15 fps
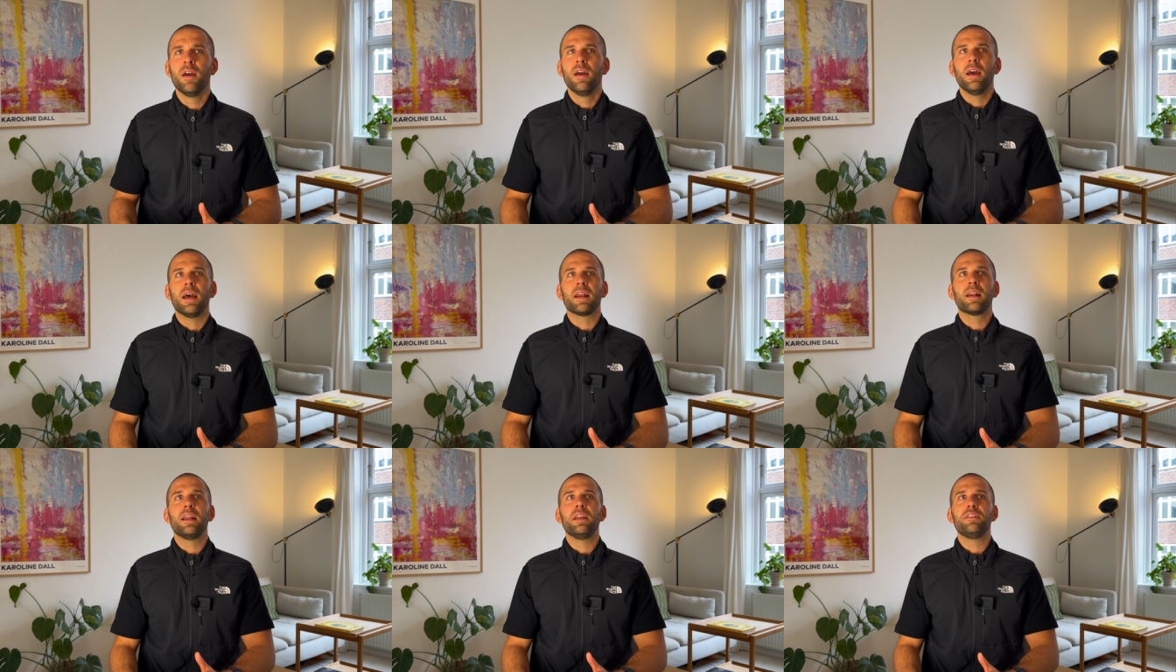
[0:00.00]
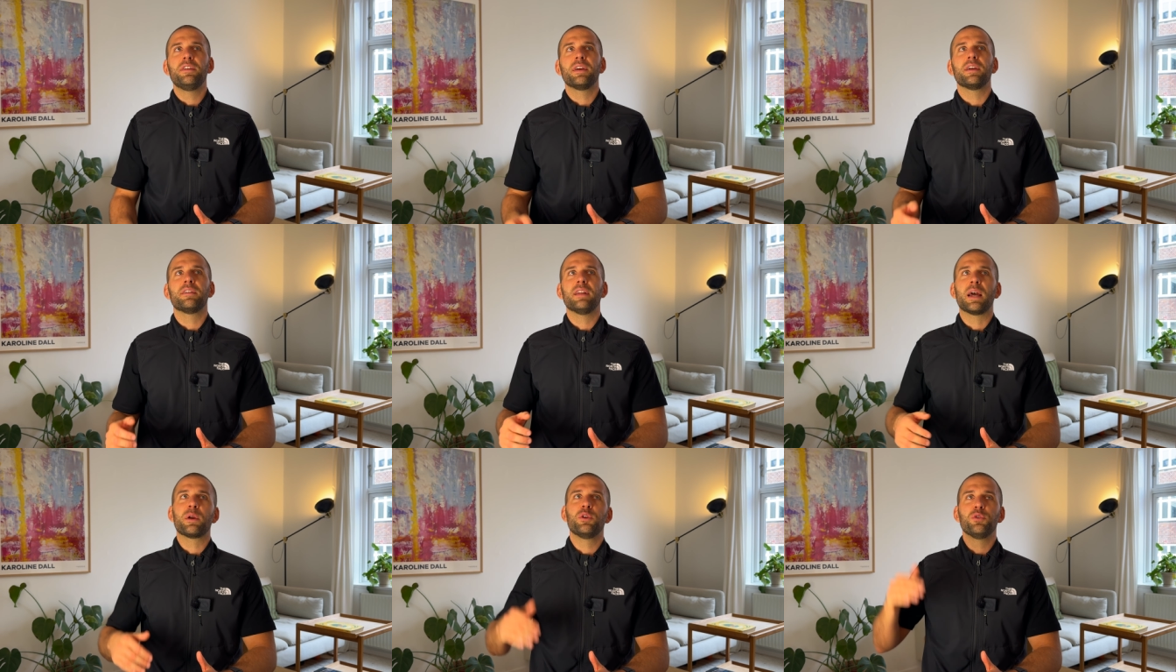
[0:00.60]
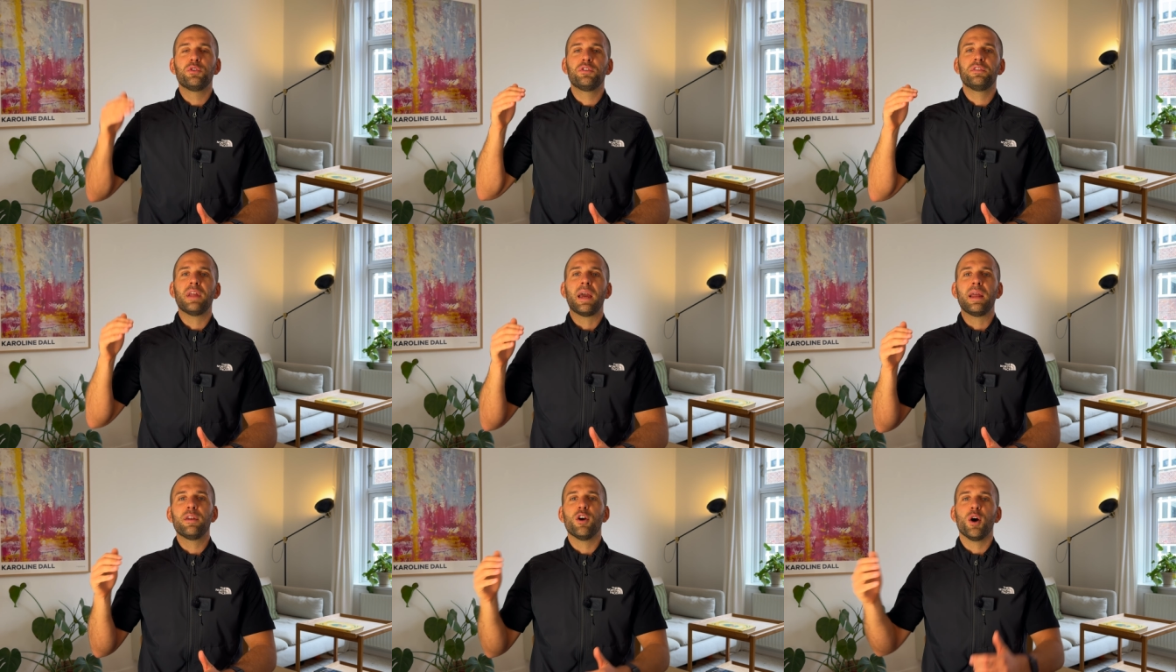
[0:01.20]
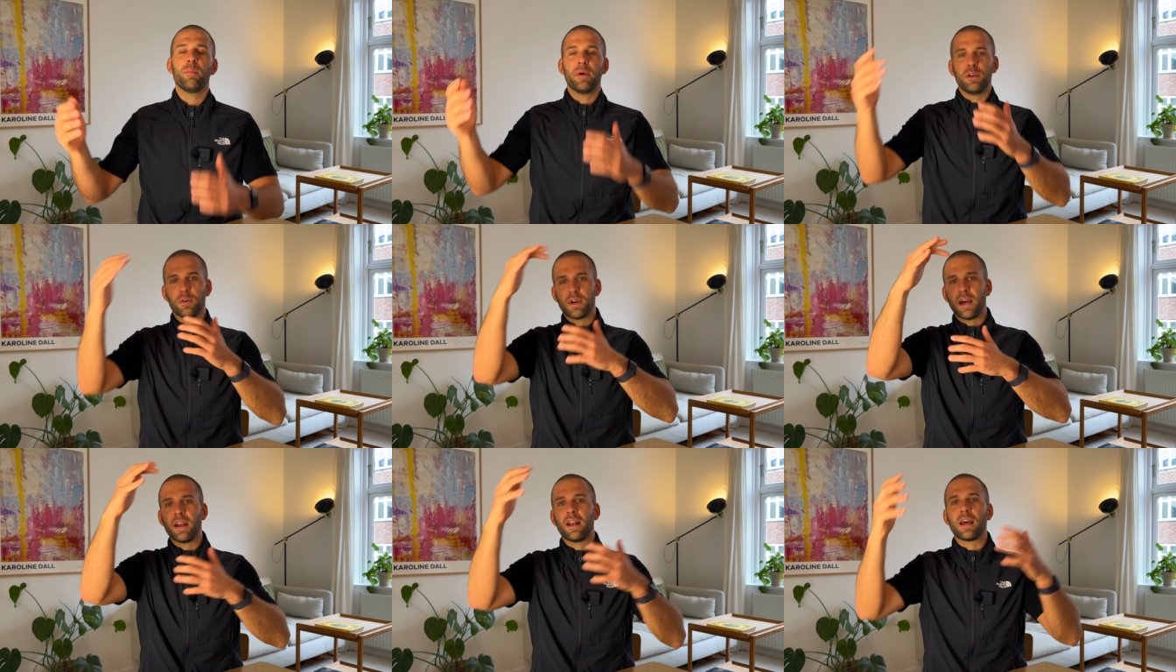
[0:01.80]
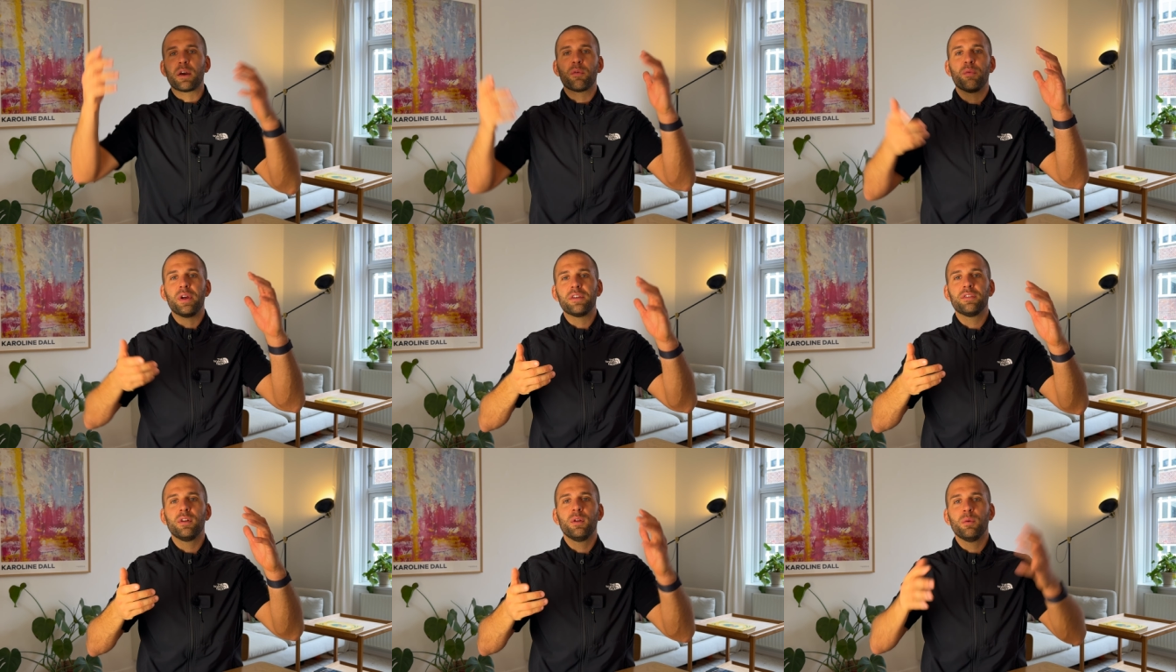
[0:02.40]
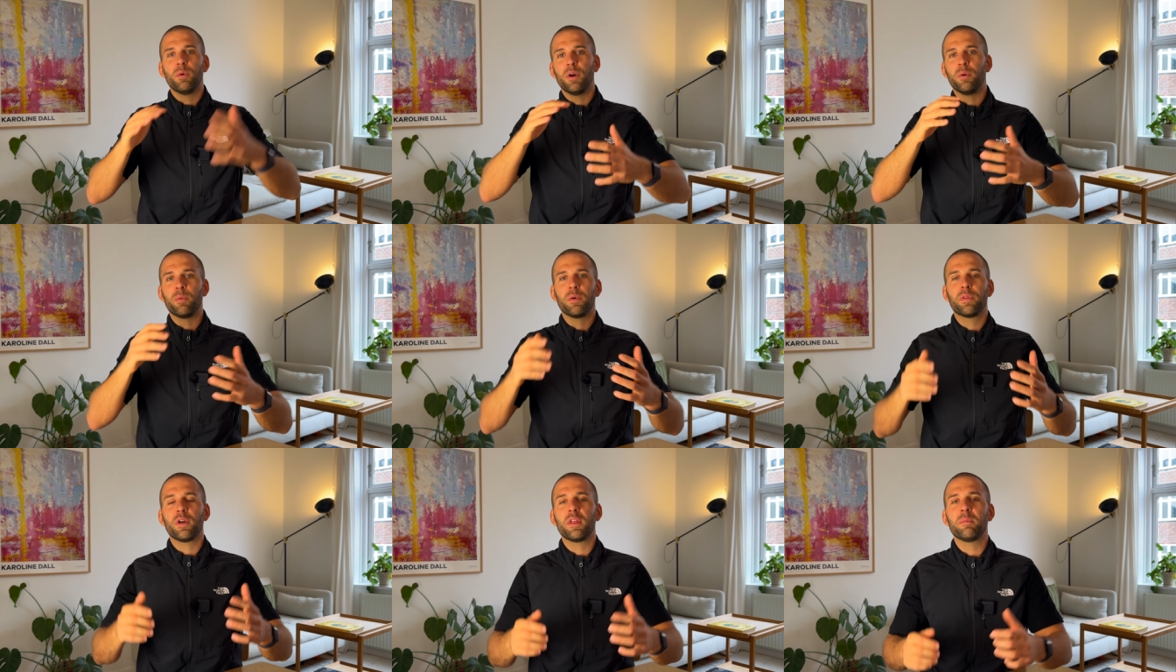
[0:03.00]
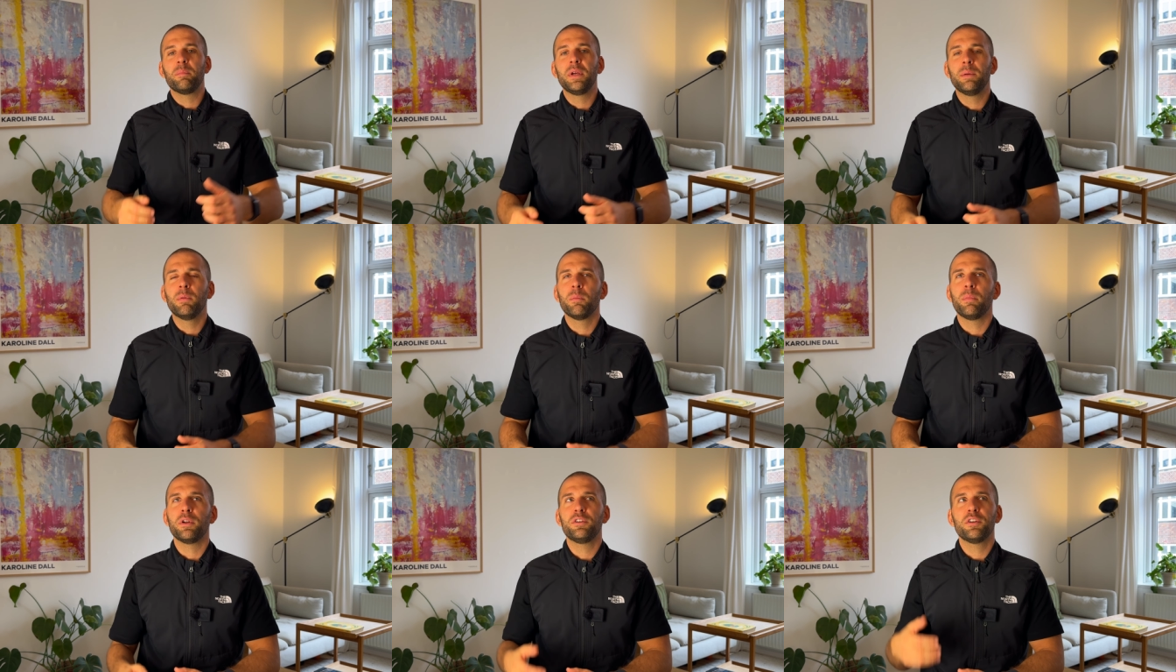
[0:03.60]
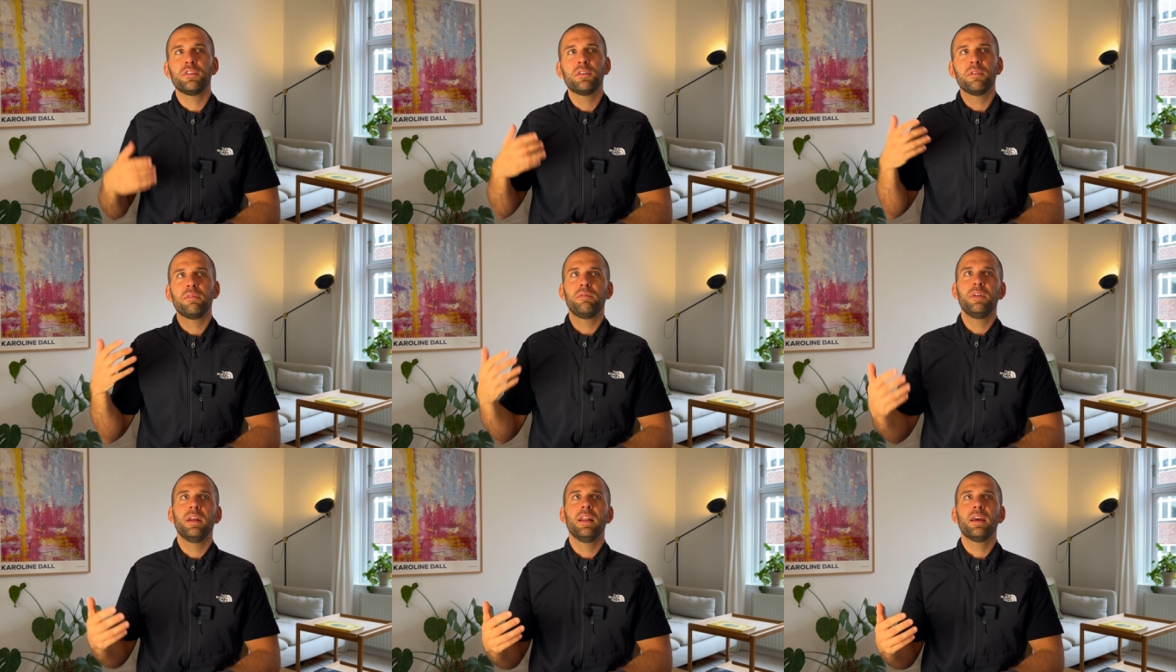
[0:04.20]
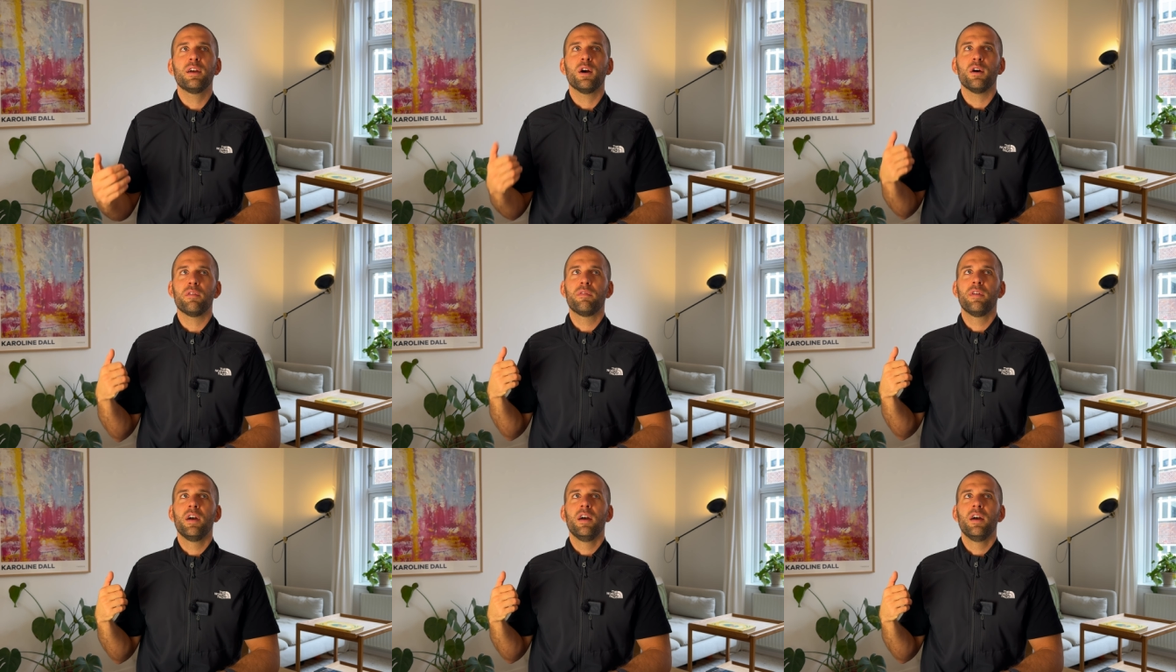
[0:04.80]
And clinching is like you stand up and you kind of like wrestle with other people, but just the feeling of